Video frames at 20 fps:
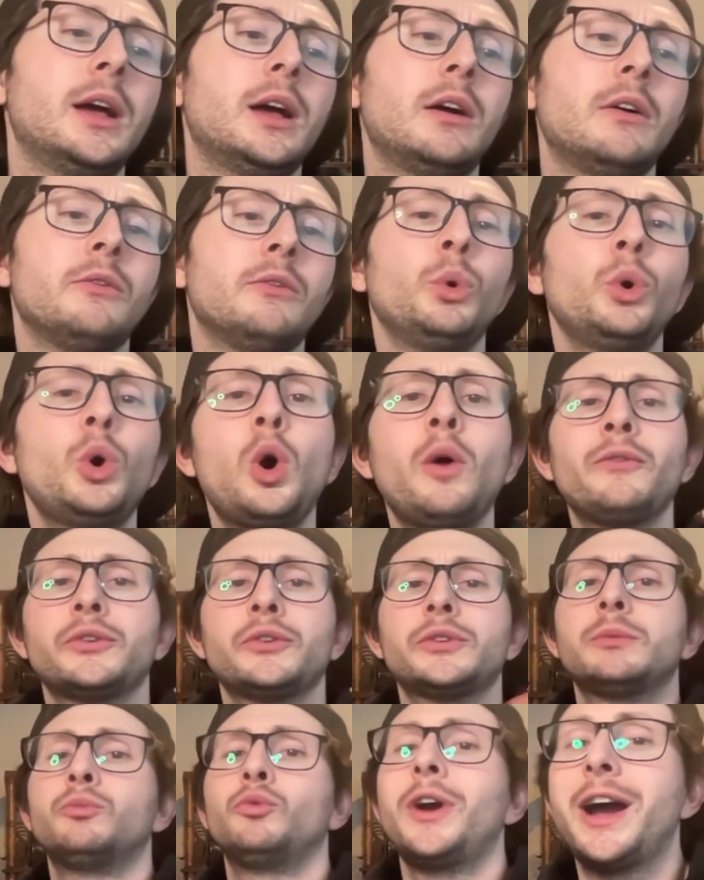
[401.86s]
we'll go over
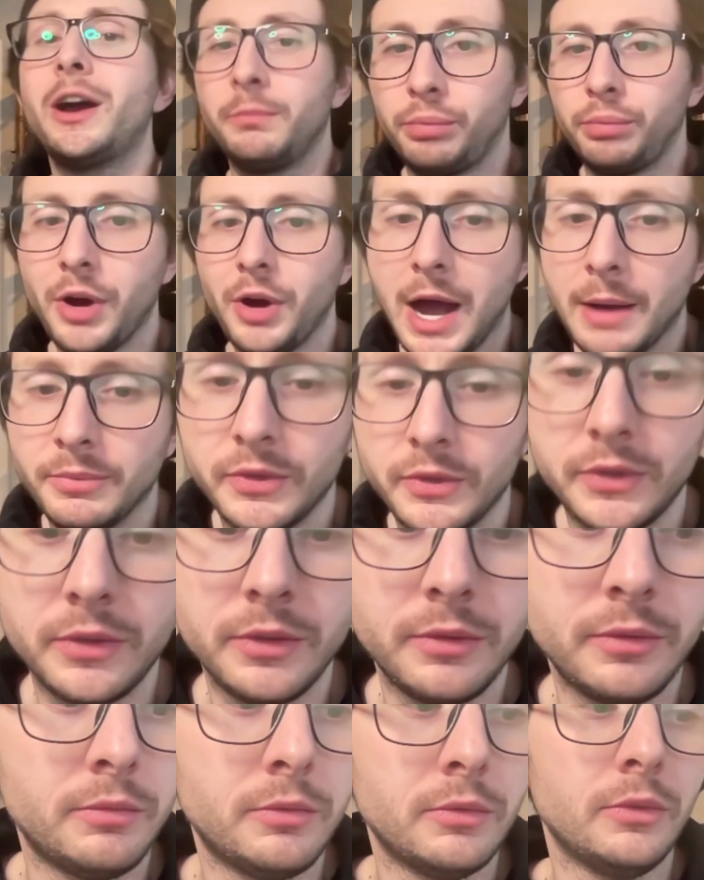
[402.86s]
some round props.
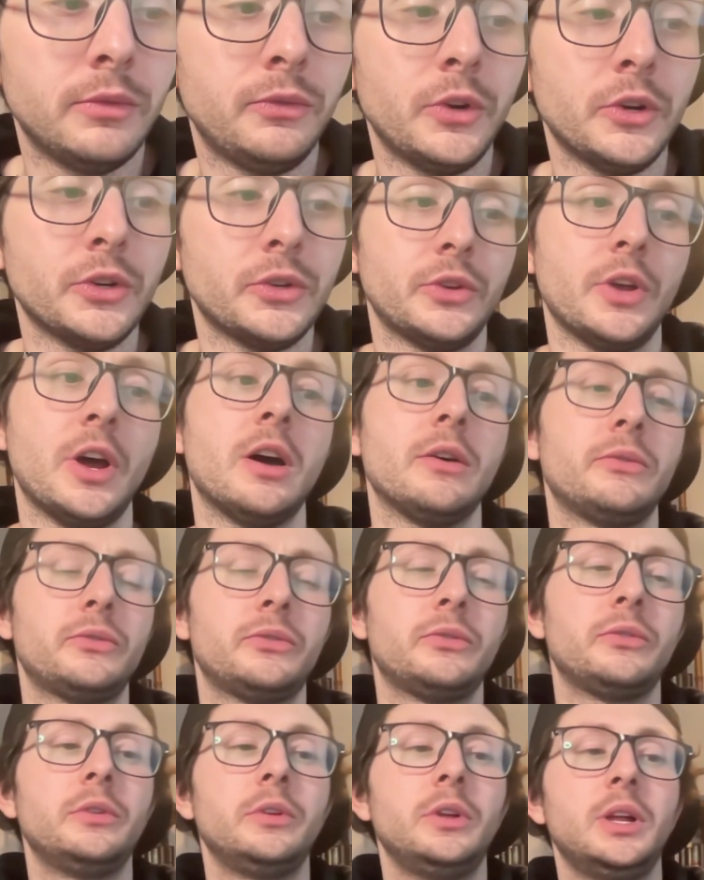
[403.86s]
First off,
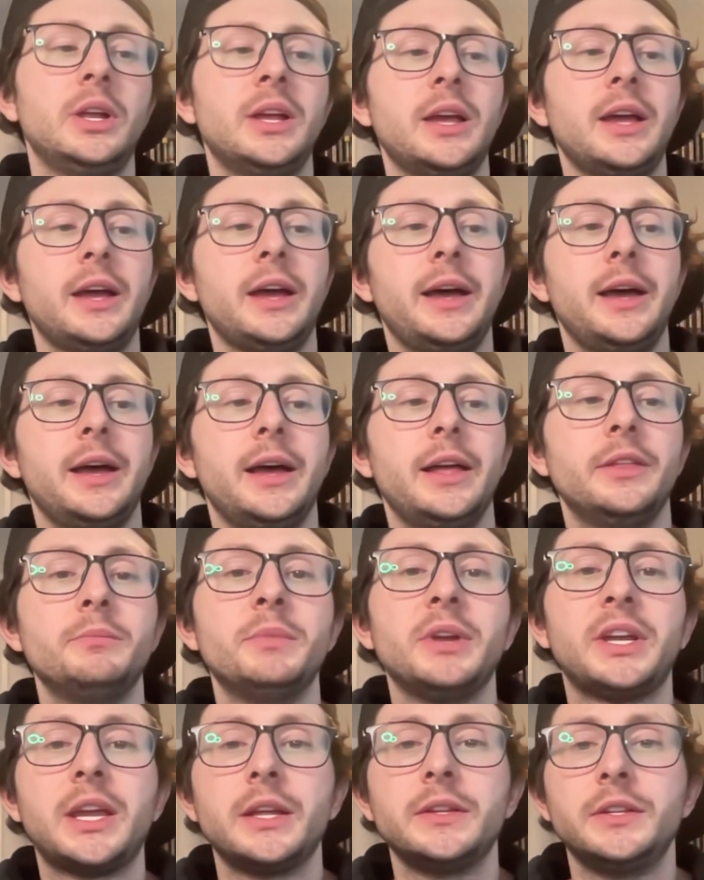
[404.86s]
the
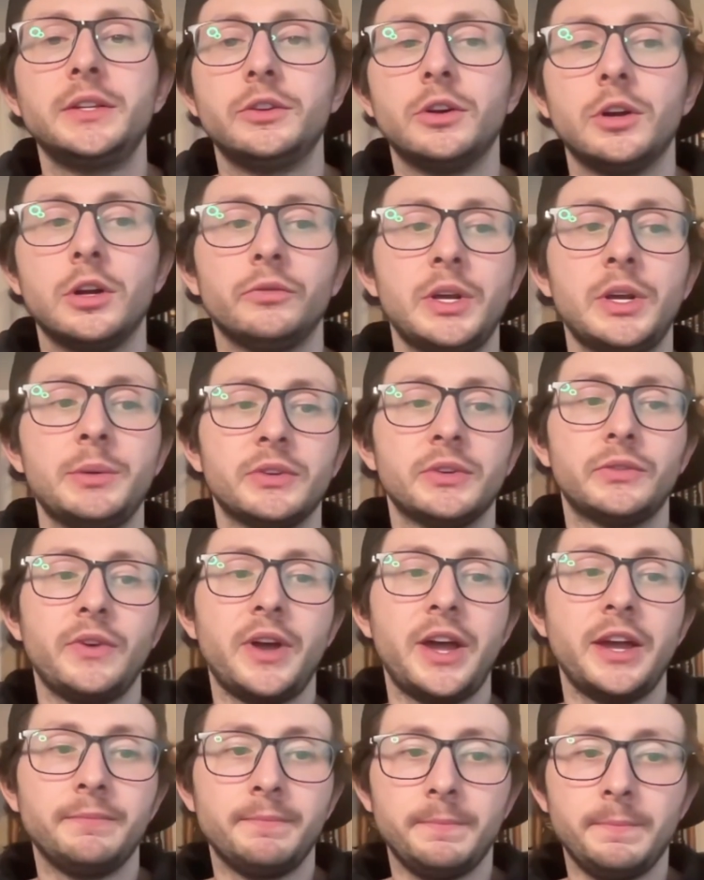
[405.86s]
Mackenzie Dern Ribas
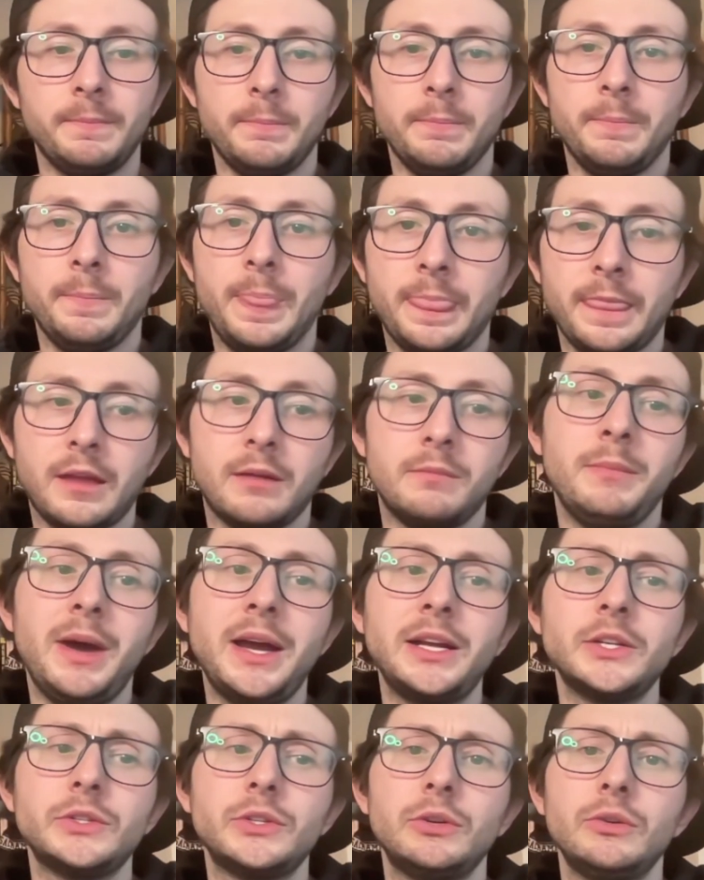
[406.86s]
fight.
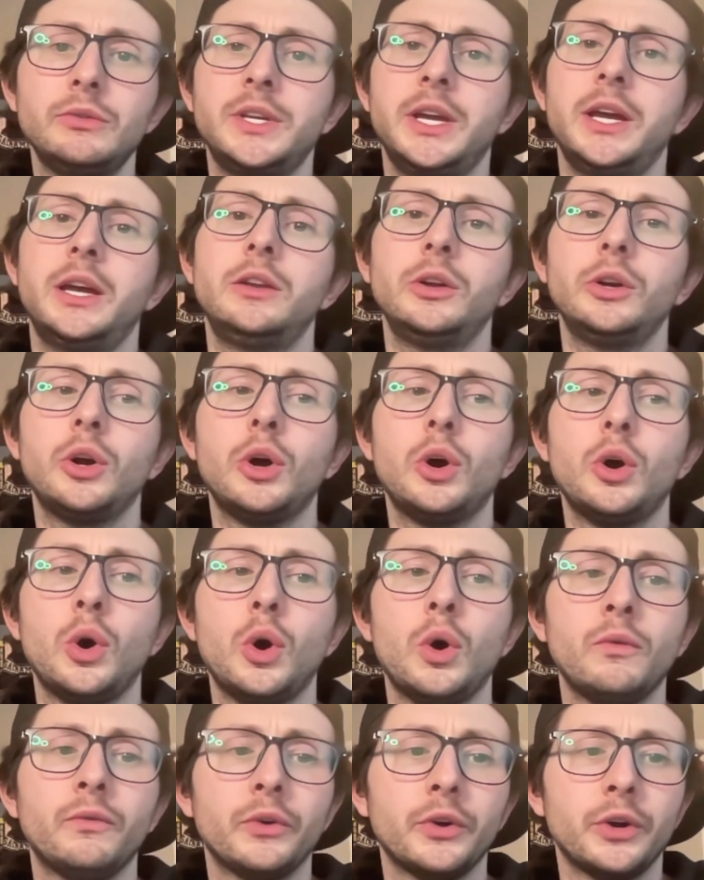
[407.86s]
Minus 210 to go
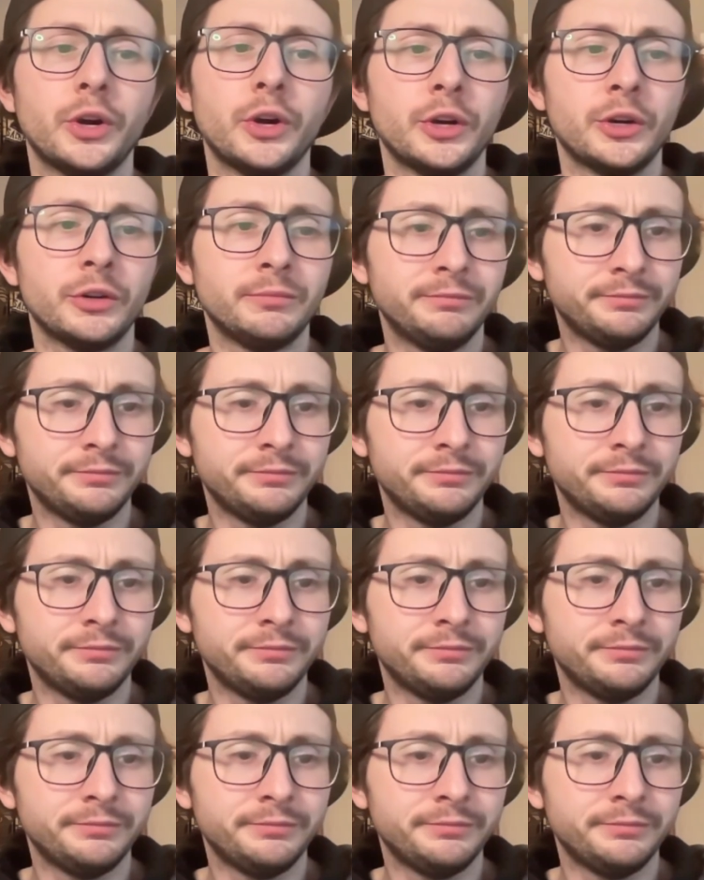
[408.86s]
over